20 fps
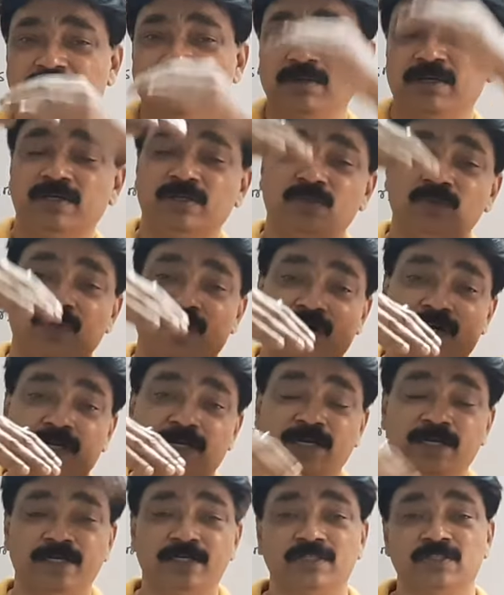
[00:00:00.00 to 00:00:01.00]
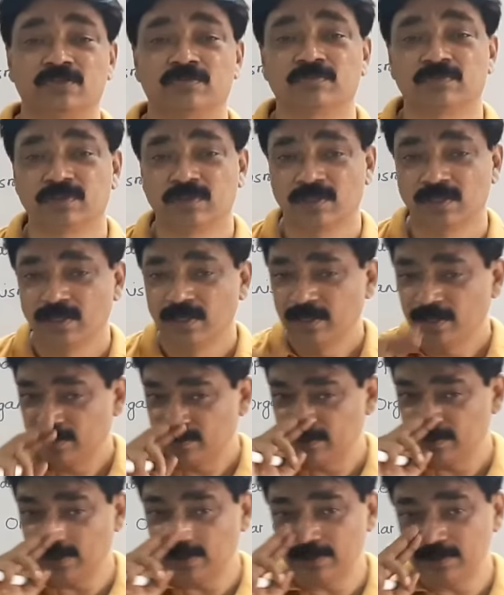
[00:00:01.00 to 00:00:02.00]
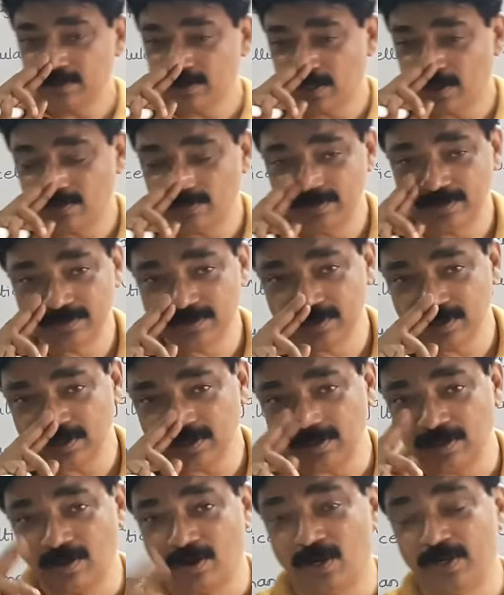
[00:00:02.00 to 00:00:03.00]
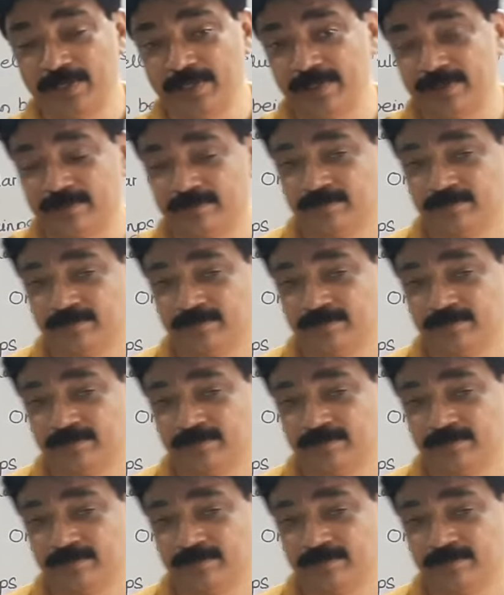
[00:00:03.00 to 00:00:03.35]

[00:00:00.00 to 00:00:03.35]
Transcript: and to organism. That is how is the order.